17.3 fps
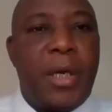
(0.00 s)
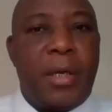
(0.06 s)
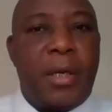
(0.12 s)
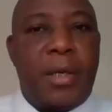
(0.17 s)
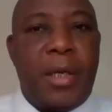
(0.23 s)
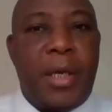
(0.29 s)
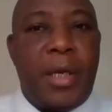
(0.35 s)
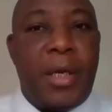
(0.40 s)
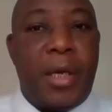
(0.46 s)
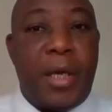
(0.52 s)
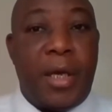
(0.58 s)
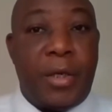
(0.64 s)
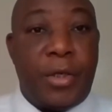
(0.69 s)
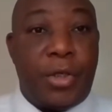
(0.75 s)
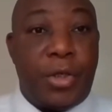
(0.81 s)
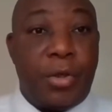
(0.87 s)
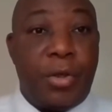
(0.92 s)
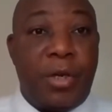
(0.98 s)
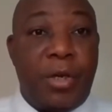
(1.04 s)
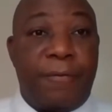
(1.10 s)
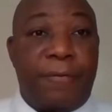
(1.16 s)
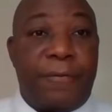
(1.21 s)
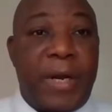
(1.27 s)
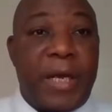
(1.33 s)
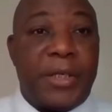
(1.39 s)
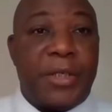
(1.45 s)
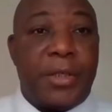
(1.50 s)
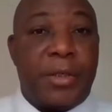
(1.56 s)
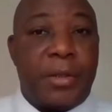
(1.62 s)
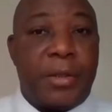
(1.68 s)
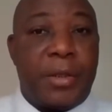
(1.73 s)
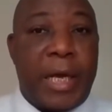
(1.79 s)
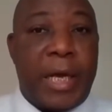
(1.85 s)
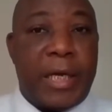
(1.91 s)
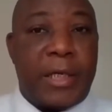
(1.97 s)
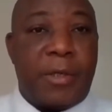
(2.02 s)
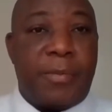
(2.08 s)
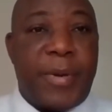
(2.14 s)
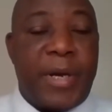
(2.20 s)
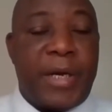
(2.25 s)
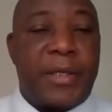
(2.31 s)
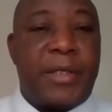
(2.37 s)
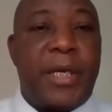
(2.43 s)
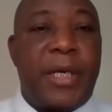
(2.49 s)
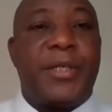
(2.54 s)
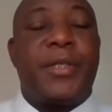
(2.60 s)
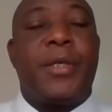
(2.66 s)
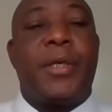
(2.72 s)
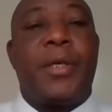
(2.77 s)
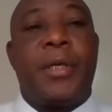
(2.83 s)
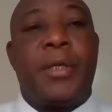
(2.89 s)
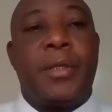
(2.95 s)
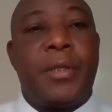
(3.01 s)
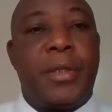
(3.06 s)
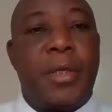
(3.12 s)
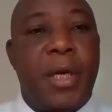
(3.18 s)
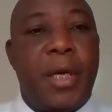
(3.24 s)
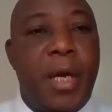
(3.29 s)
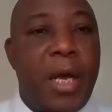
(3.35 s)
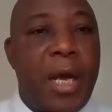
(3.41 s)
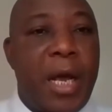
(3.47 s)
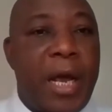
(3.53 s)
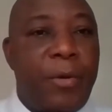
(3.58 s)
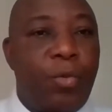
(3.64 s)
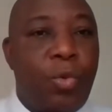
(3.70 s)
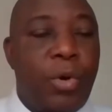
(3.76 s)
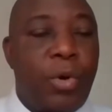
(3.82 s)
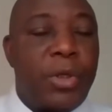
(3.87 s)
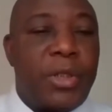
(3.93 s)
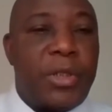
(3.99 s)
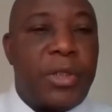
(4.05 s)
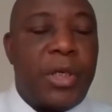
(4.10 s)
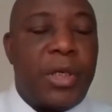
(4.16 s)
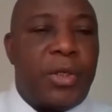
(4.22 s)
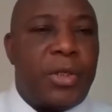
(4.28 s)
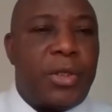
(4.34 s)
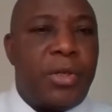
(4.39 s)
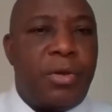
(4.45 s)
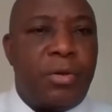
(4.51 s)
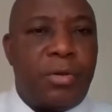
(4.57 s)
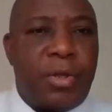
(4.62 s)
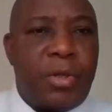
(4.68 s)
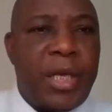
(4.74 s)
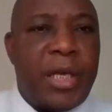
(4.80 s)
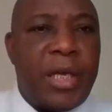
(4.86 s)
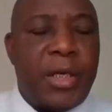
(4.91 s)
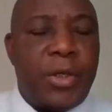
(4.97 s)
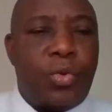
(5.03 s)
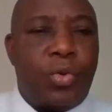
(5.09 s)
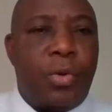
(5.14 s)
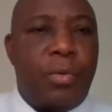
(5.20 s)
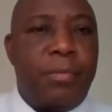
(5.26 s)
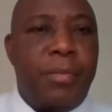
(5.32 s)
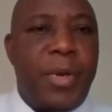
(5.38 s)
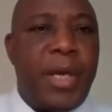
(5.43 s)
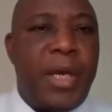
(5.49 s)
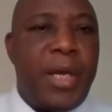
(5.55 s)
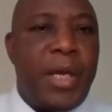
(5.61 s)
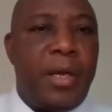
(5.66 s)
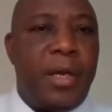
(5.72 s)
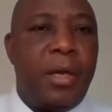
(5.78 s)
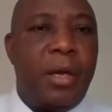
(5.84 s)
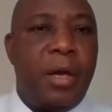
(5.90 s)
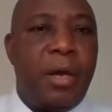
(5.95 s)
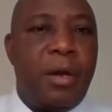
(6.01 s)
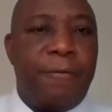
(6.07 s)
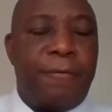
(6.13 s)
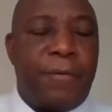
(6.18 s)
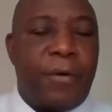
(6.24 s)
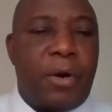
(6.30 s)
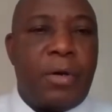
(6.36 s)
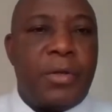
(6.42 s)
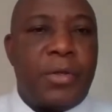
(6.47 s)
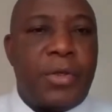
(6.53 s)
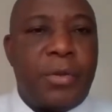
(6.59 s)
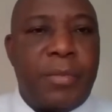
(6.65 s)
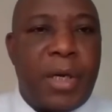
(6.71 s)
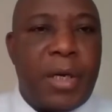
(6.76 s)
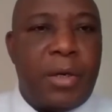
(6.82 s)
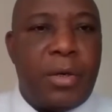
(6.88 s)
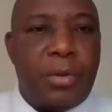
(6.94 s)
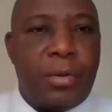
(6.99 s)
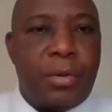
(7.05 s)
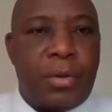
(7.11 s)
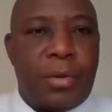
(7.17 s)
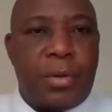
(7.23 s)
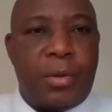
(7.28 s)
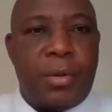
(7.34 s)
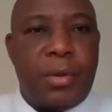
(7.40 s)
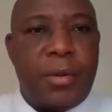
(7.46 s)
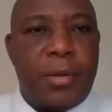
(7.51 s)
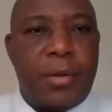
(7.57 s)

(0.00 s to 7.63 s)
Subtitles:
the June inflation expectations and what do you think it will mean for consumer goods?